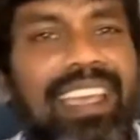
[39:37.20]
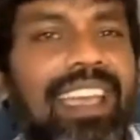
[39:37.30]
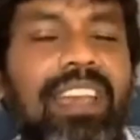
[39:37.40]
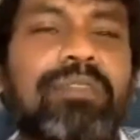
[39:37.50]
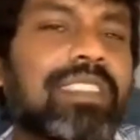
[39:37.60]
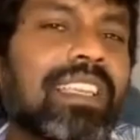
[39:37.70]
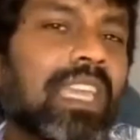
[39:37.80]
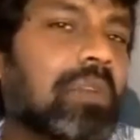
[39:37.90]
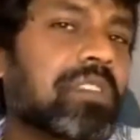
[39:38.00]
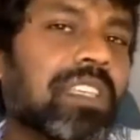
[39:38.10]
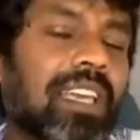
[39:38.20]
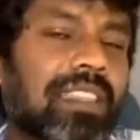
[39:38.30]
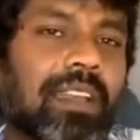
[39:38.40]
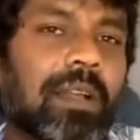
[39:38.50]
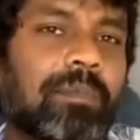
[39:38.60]
everything came
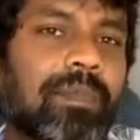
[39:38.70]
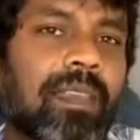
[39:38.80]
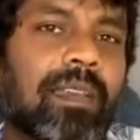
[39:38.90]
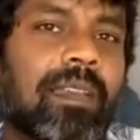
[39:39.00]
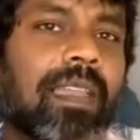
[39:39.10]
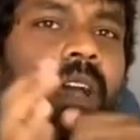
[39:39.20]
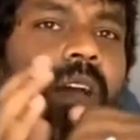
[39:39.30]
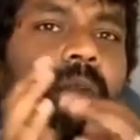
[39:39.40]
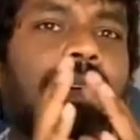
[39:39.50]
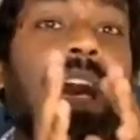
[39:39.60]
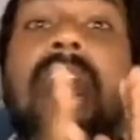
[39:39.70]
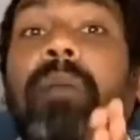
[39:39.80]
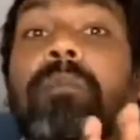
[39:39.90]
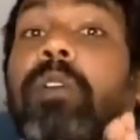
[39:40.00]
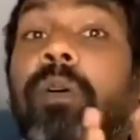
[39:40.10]
together. Now
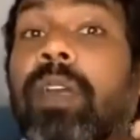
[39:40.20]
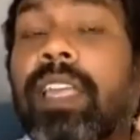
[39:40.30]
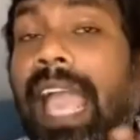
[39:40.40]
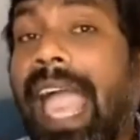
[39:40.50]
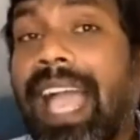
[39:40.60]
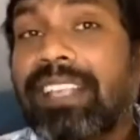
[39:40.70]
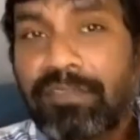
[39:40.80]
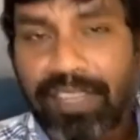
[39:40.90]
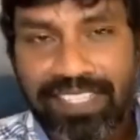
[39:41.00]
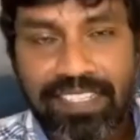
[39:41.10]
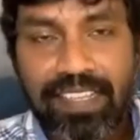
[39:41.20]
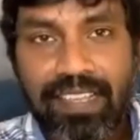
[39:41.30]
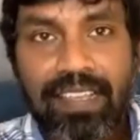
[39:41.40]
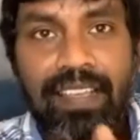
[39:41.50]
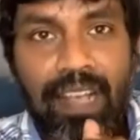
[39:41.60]
I'm going, as of
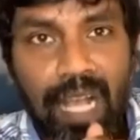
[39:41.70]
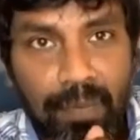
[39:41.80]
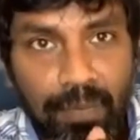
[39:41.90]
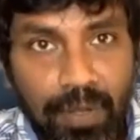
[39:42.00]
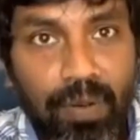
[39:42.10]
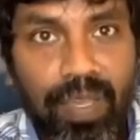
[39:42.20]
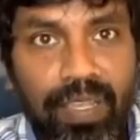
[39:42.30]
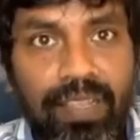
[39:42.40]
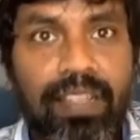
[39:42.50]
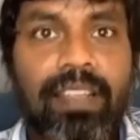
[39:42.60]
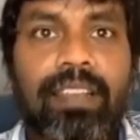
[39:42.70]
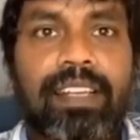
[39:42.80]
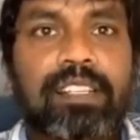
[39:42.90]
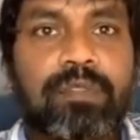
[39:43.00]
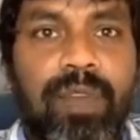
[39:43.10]
yesterday, I'm going
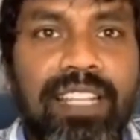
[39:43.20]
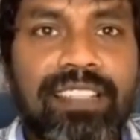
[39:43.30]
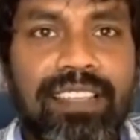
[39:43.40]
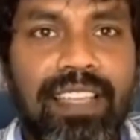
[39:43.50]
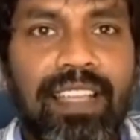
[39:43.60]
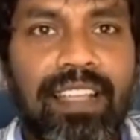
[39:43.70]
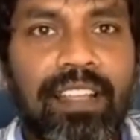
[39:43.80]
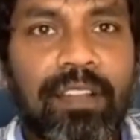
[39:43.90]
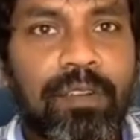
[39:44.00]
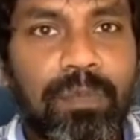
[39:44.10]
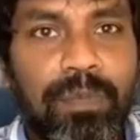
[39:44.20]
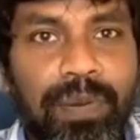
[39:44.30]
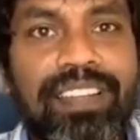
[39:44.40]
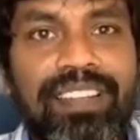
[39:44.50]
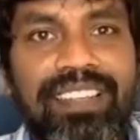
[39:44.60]
next Wednesday to
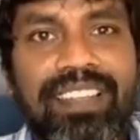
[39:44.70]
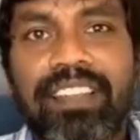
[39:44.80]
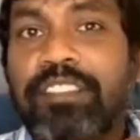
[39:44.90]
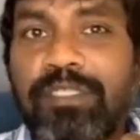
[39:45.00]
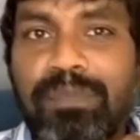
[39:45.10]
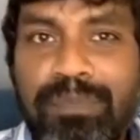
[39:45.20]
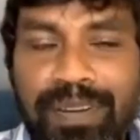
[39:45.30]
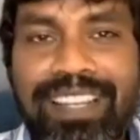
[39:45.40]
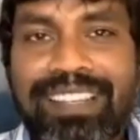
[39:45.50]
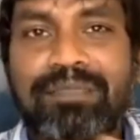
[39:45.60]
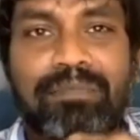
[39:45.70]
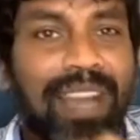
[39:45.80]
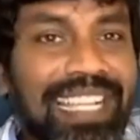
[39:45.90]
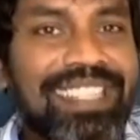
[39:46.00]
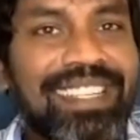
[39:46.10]
preach
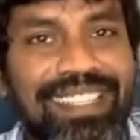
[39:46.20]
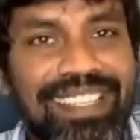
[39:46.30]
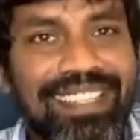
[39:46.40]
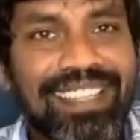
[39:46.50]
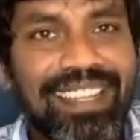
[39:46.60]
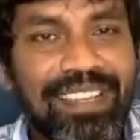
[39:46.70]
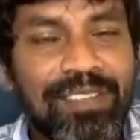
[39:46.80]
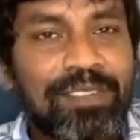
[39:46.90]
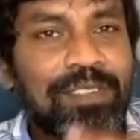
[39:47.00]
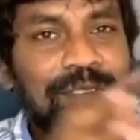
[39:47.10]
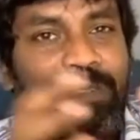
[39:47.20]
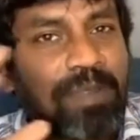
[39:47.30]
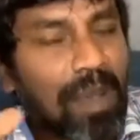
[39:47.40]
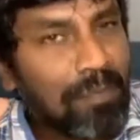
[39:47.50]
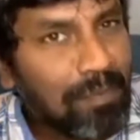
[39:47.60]
my Jesus
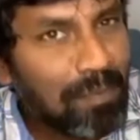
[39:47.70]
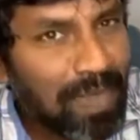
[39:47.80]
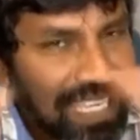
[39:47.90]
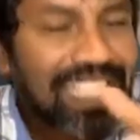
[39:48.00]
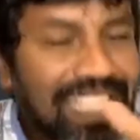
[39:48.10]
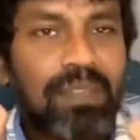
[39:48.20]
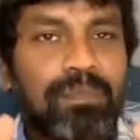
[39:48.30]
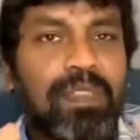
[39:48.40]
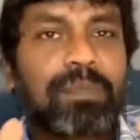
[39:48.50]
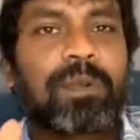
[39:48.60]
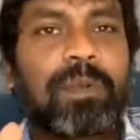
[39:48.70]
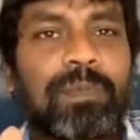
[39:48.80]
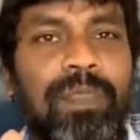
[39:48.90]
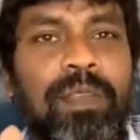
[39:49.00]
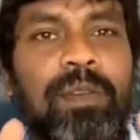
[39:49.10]
to amazing people
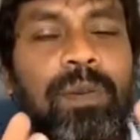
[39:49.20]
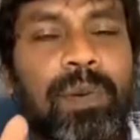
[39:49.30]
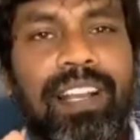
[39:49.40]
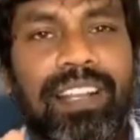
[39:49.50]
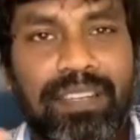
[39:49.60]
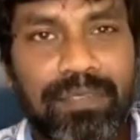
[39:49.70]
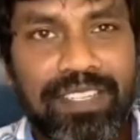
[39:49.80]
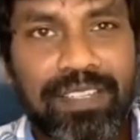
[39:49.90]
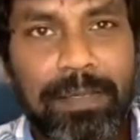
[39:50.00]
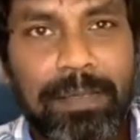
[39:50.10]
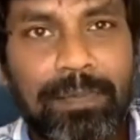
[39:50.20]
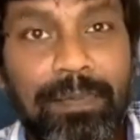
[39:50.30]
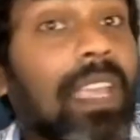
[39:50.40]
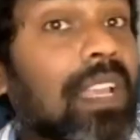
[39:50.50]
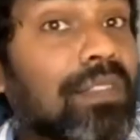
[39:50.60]
who are hungry for Jesus
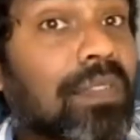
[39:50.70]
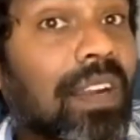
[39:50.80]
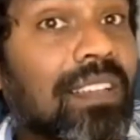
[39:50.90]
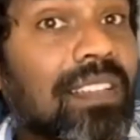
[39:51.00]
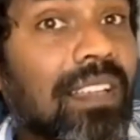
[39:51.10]
in France.